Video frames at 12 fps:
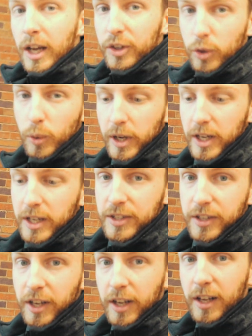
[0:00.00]
as
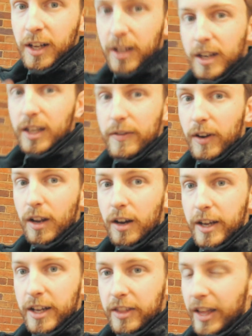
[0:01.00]
always, leave a
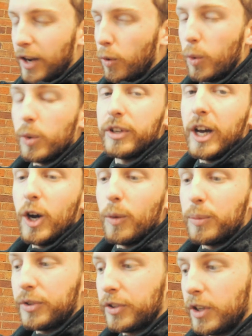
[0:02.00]
like, that always
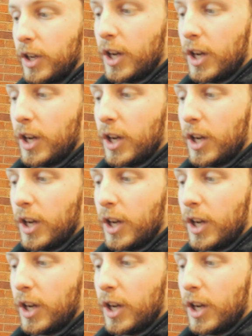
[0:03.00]
helps.